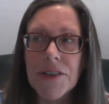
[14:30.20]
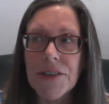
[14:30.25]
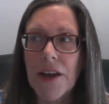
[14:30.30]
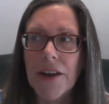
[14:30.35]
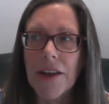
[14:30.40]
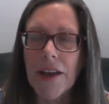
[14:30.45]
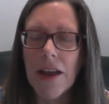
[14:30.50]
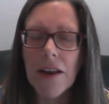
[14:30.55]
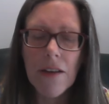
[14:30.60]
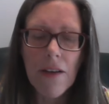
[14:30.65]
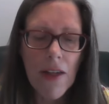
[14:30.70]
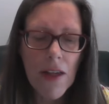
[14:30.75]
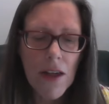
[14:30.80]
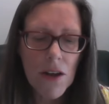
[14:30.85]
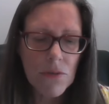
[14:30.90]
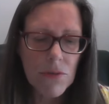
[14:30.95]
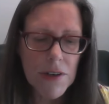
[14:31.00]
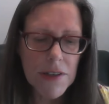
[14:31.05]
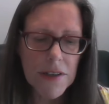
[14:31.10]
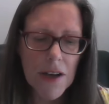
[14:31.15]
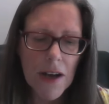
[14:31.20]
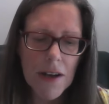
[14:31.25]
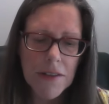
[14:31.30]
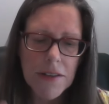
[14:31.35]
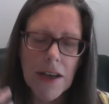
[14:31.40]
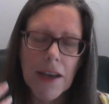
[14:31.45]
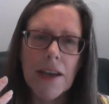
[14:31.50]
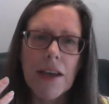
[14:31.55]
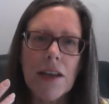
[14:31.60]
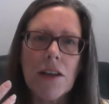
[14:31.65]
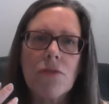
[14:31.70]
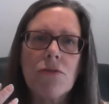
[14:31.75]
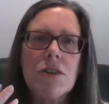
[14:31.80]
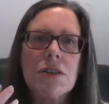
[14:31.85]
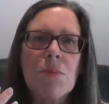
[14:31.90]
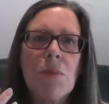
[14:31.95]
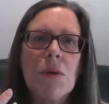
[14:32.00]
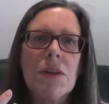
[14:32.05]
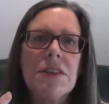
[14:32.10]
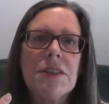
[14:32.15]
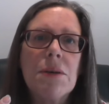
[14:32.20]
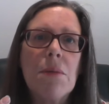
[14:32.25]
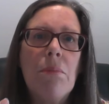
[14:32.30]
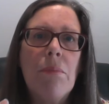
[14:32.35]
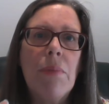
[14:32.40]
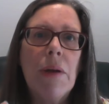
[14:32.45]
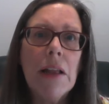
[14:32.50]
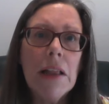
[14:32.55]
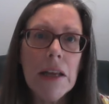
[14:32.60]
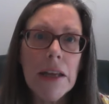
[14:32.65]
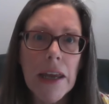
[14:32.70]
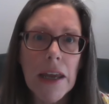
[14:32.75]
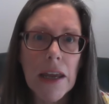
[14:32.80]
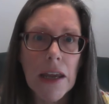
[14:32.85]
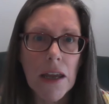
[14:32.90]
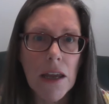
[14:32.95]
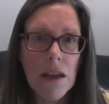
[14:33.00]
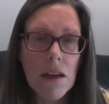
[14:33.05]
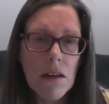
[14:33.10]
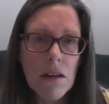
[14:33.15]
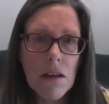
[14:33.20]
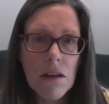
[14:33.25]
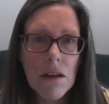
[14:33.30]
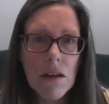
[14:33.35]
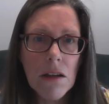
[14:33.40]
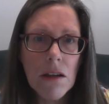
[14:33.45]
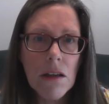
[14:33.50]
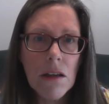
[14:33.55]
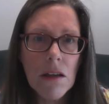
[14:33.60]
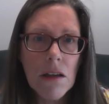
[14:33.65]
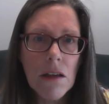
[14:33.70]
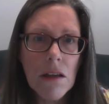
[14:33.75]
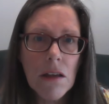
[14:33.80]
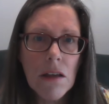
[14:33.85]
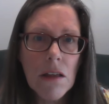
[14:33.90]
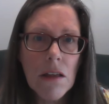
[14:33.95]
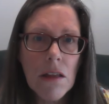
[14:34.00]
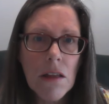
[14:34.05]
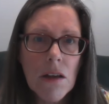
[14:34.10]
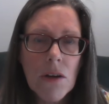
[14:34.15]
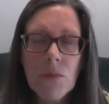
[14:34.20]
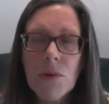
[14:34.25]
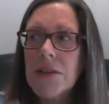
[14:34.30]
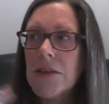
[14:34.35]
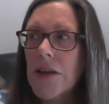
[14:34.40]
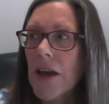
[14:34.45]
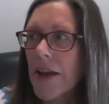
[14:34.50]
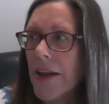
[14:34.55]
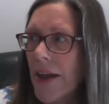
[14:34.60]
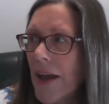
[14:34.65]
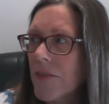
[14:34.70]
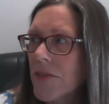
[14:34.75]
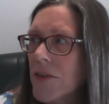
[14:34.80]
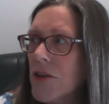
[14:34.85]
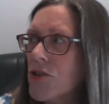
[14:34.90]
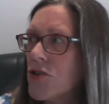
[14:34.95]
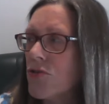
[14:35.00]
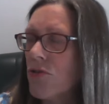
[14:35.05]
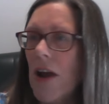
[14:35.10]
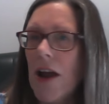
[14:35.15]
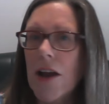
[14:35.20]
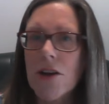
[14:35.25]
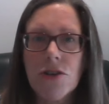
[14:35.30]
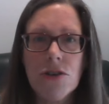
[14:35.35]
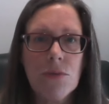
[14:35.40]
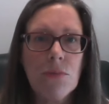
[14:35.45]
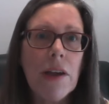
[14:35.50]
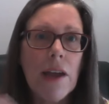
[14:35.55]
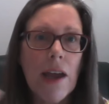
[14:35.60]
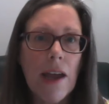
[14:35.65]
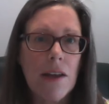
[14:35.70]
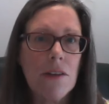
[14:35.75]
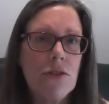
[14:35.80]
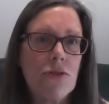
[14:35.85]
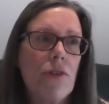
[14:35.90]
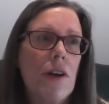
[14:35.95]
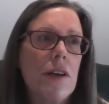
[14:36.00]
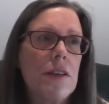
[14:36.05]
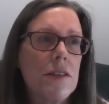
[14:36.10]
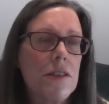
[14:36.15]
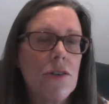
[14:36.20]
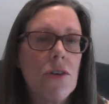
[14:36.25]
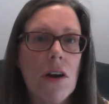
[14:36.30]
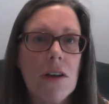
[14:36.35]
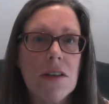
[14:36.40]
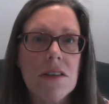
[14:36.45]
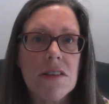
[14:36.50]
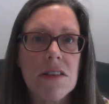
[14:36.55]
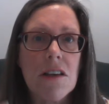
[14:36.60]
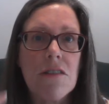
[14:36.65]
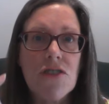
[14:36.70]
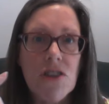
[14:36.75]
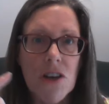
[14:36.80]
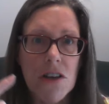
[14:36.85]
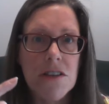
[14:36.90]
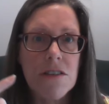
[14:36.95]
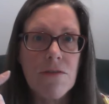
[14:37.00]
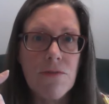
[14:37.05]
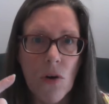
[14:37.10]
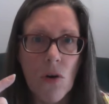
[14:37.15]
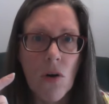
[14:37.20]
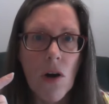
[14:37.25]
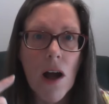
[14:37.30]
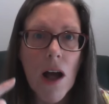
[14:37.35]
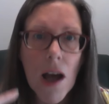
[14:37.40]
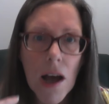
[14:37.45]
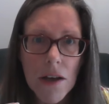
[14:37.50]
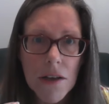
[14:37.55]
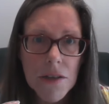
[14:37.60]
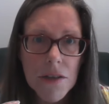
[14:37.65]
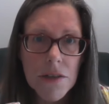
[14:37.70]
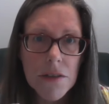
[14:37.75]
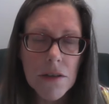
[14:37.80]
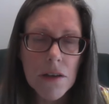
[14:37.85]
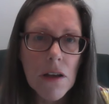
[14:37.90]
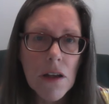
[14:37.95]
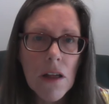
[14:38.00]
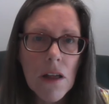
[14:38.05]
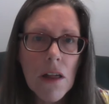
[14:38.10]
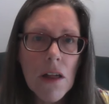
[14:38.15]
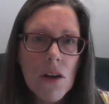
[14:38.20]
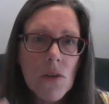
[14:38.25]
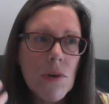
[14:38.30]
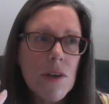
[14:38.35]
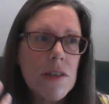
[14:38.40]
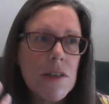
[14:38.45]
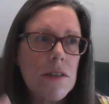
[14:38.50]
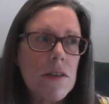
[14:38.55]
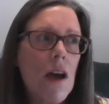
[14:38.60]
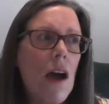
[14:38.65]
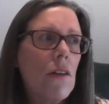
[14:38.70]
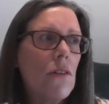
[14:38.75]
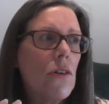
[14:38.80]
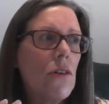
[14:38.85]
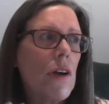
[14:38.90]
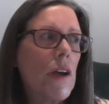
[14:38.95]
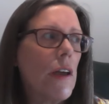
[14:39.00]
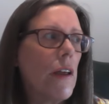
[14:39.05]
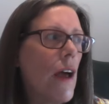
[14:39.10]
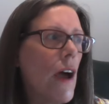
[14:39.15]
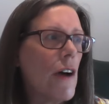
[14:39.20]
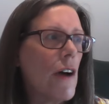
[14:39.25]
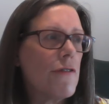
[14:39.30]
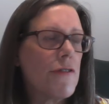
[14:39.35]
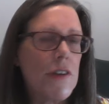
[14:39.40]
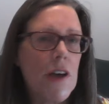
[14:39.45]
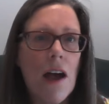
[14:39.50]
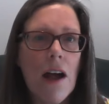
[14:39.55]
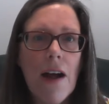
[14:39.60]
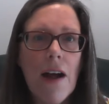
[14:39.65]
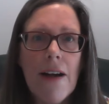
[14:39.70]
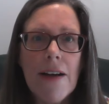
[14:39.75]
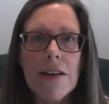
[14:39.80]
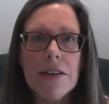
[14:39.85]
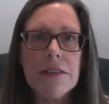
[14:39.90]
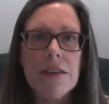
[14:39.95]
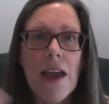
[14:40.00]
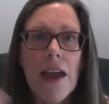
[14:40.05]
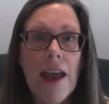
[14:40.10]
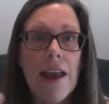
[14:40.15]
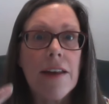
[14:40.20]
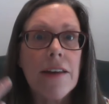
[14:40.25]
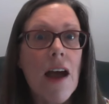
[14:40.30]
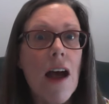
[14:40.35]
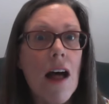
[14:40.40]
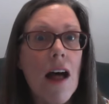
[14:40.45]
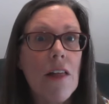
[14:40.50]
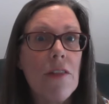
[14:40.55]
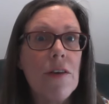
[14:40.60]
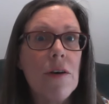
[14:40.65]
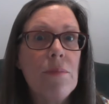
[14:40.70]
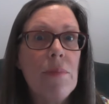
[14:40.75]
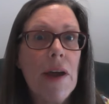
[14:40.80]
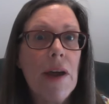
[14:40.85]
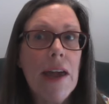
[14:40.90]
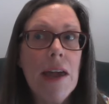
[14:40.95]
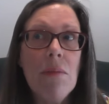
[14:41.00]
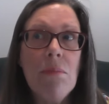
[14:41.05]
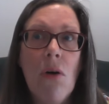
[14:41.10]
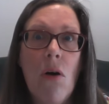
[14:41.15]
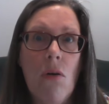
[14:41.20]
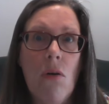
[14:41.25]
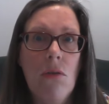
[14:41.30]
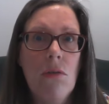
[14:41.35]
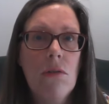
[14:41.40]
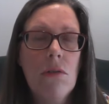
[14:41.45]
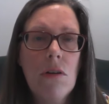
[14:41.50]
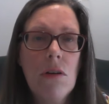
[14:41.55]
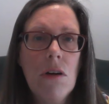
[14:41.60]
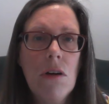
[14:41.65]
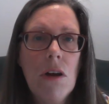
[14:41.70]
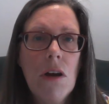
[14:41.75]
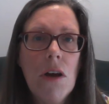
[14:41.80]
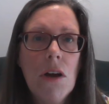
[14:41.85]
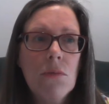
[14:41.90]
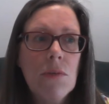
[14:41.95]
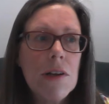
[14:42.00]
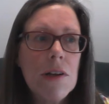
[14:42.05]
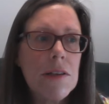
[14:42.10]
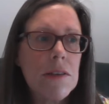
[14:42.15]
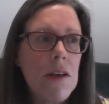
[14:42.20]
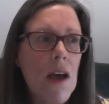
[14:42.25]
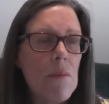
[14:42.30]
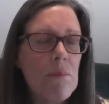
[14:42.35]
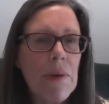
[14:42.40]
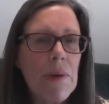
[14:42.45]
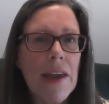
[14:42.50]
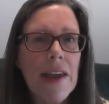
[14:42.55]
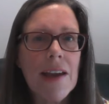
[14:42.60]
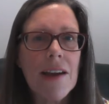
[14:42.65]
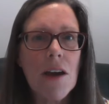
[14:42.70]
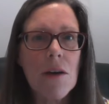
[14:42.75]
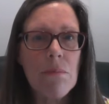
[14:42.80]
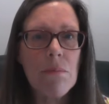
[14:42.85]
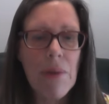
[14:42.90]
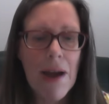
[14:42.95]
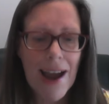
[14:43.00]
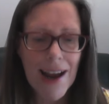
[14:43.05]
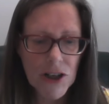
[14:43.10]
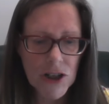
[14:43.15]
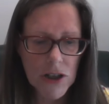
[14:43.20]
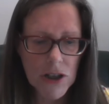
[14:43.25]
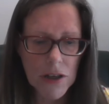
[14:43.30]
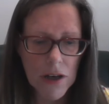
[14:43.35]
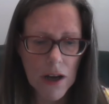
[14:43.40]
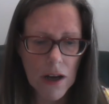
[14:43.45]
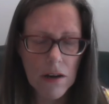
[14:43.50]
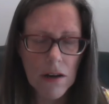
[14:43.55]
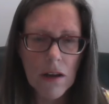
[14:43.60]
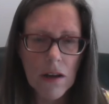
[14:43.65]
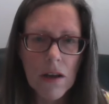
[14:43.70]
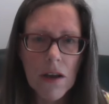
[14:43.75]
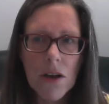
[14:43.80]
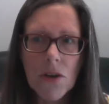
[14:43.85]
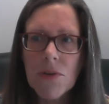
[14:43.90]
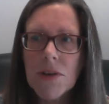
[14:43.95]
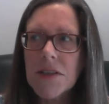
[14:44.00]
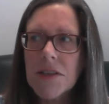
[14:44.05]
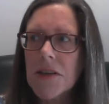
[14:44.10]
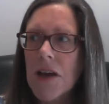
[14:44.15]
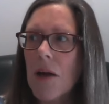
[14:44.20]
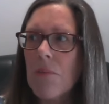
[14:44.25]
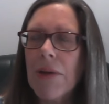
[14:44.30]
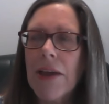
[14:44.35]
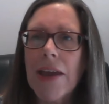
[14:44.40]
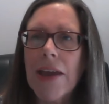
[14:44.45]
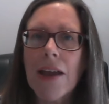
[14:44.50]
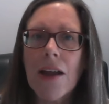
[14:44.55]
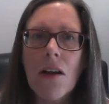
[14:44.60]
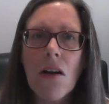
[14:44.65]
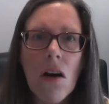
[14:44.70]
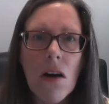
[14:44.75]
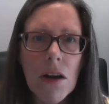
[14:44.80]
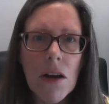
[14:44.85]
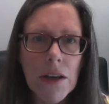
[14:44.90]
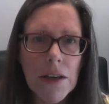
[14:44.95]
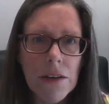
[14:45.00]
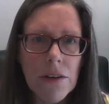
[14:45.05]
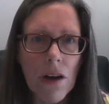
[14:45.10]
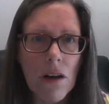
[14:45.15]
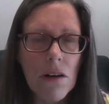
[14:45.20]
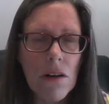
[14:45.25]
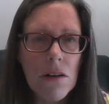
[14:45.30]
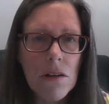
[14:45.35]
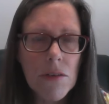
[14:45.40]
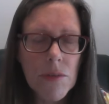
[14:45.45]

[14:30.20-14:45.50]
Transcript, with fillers: start again, we start taking responsibility we take out the trash. We get dressed nicely just for us. We start looking after us and other people. We start being compassionate. We start being kinder.